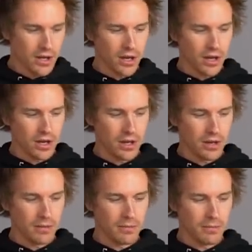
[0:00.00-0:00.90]

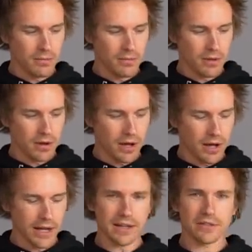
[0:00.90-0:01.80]

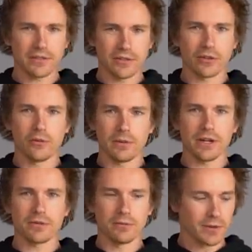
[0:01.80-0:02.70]
I get so
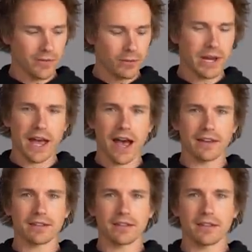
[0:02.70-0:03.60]
many, whenever we
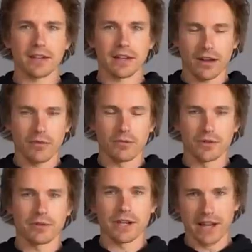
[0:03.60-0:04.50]
ask, like
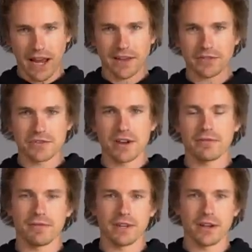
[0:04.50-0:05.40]
we're doing an Ask
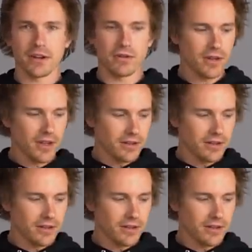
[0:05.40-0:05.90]
Jeff video,